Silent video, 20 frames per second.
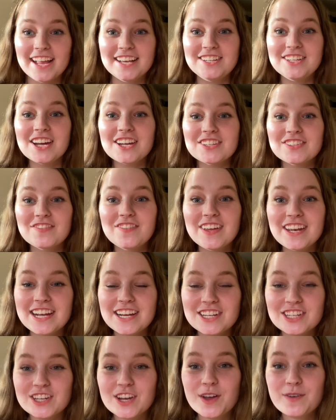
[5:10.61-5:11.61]
I just
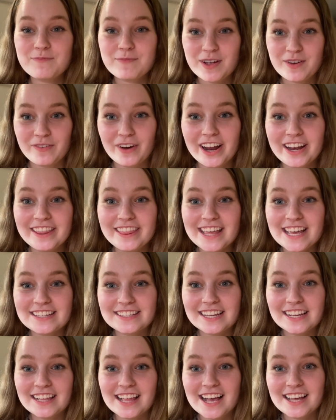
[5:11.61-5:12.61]
finished my writing
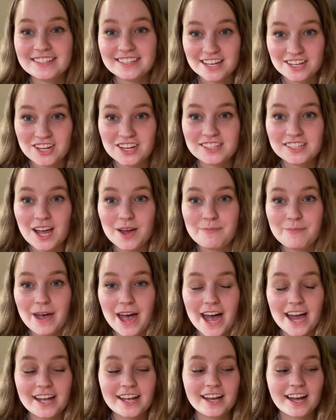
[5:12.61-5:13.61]
essay class. I just got
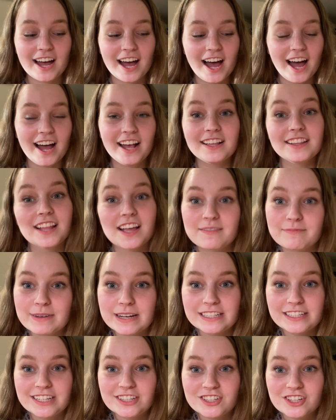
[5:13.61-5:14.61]
back. I love
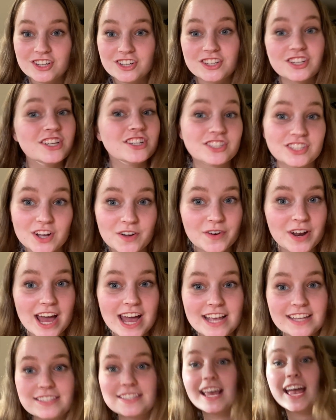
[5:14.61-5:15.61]
my teacher. She's so
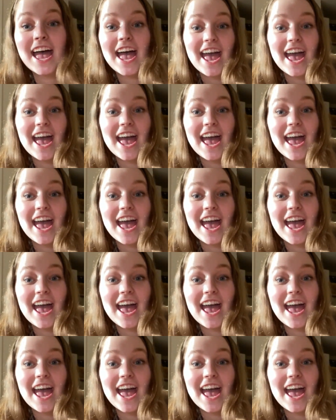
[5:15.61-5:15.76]
nice.